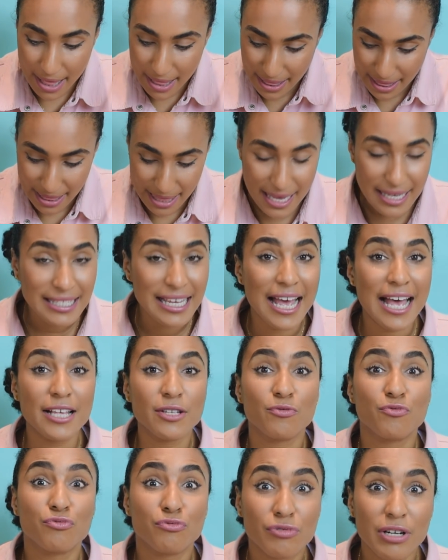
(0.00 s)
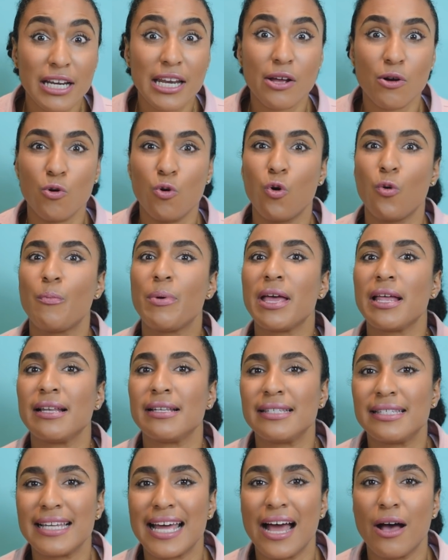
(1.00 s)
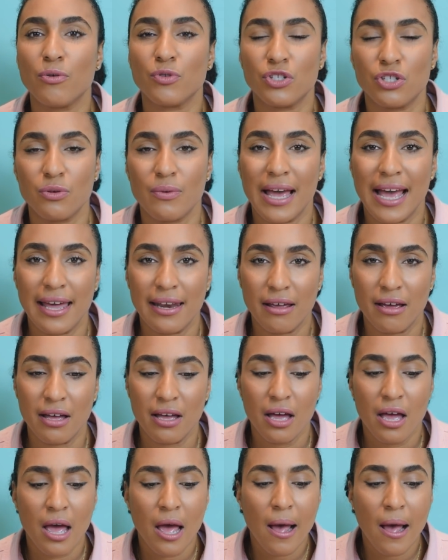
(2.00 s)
this has really all been down to henna.